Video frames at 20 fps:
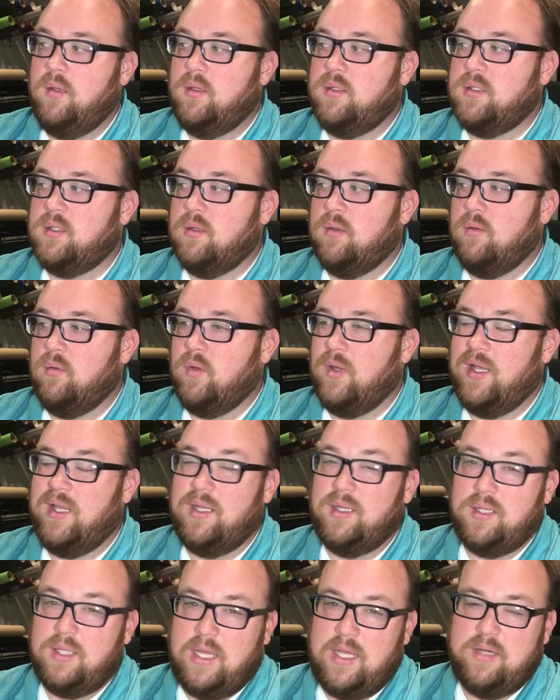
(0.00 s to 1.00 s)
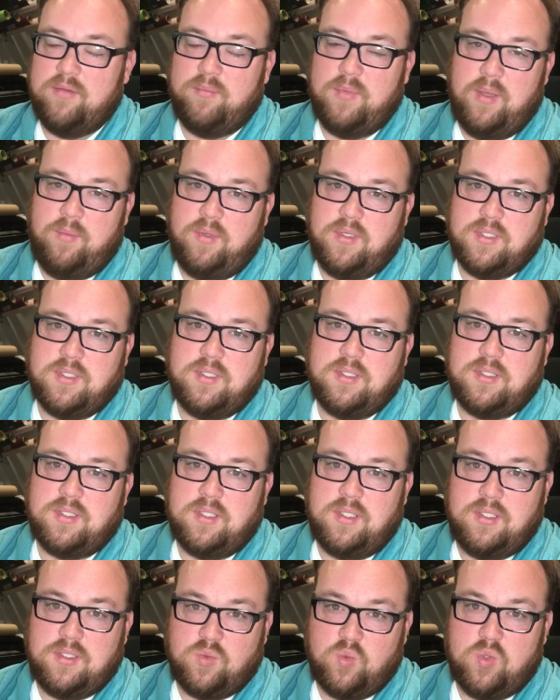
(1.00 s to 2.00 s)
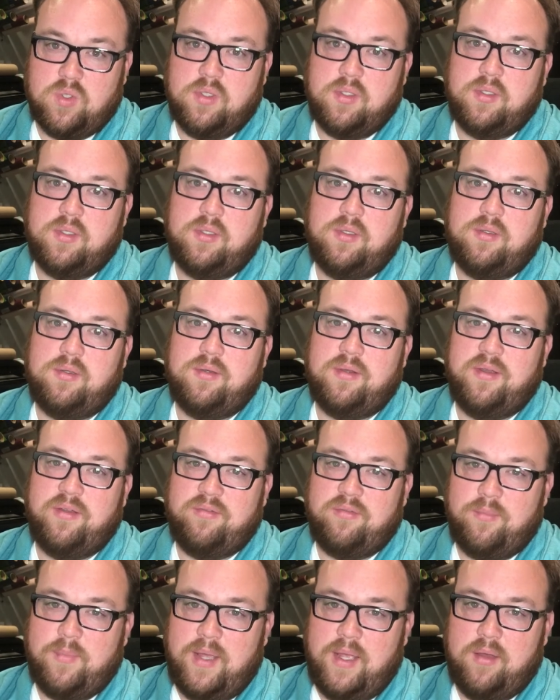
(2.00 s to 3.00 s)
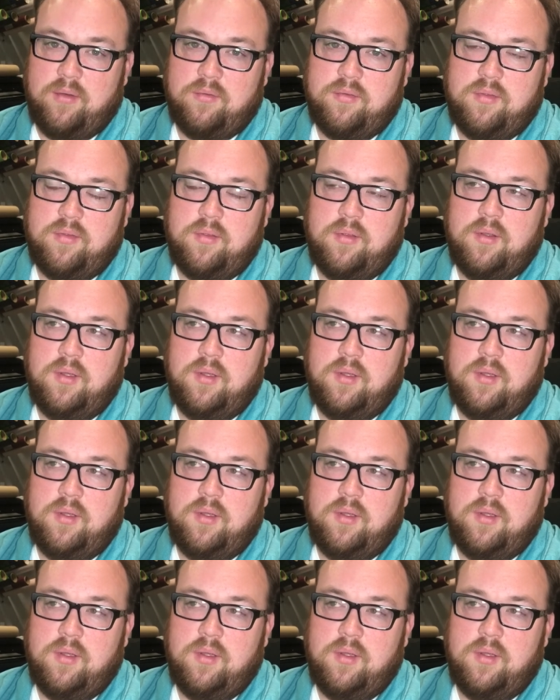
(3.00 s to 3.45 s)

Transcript: So a lot of my business is word of mouth,